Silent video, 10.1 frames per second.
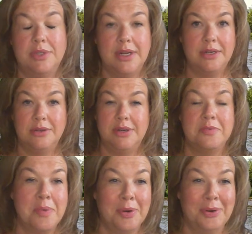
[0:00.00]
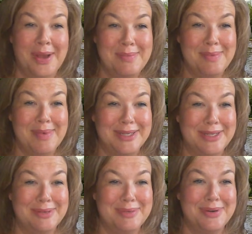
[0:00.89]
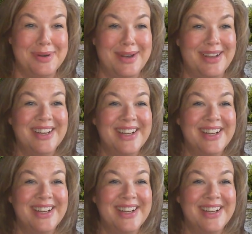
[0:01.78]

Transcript: and I don't even remember who I messaged them to or not.